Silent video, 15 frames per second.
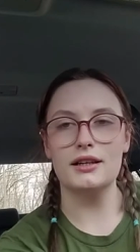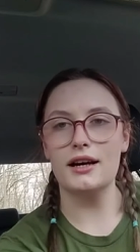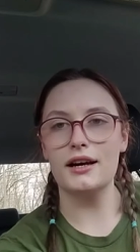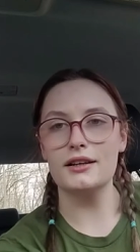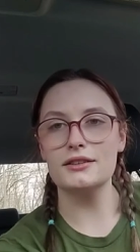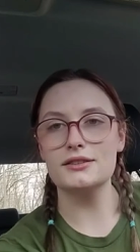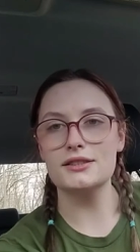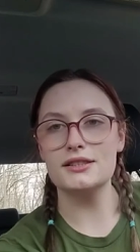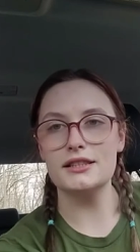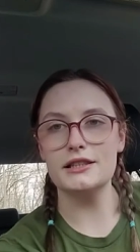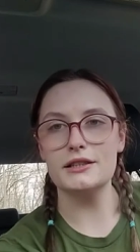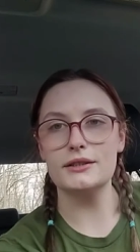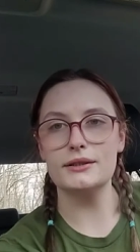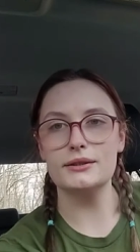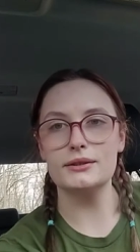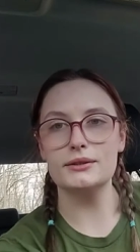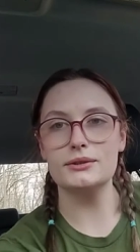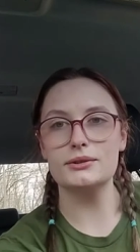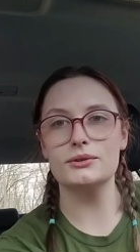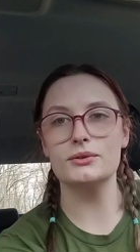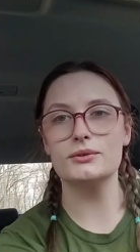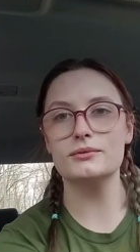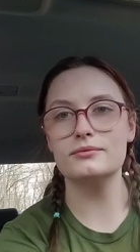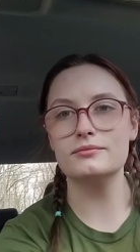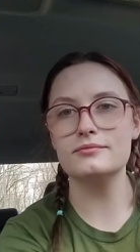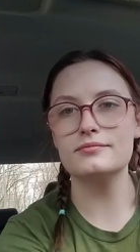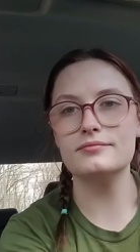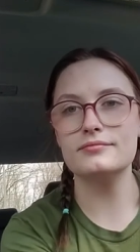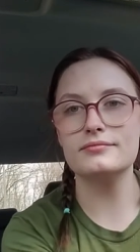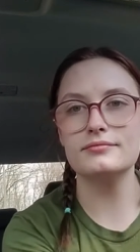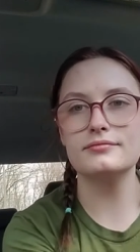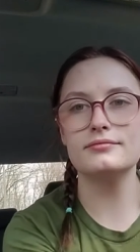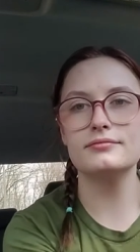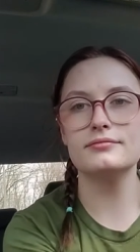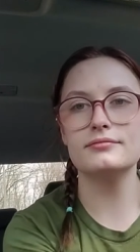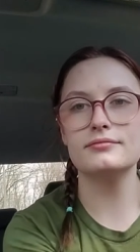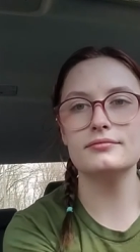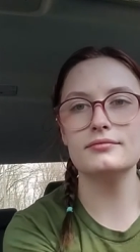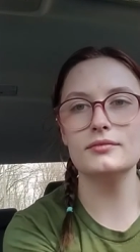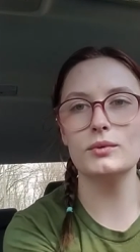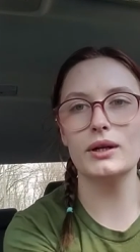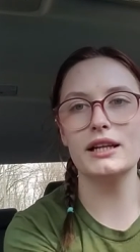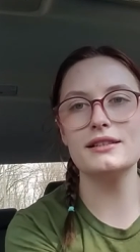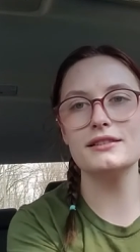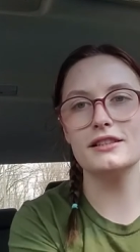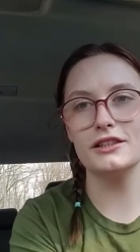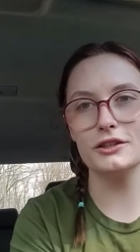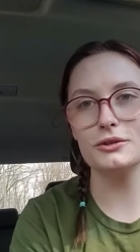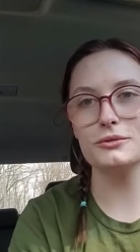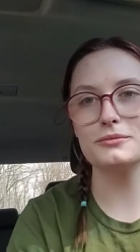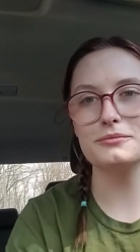I'll see you when I see you.